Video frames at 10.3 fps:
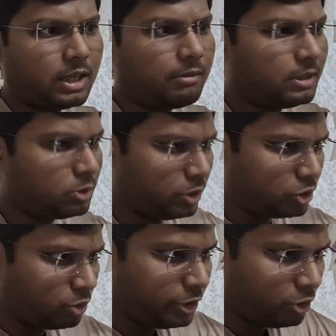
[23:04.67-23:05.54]
I will
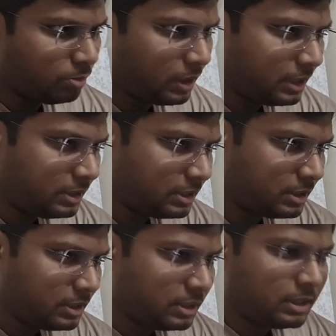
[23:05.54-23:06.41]
switch to new
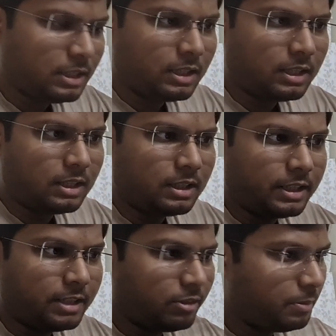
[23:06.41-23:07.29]
branch.
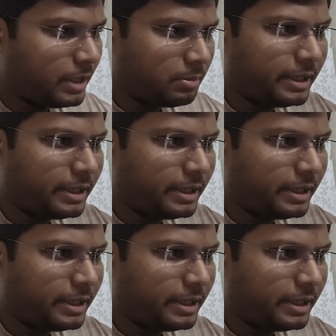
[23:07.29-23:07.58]
It will make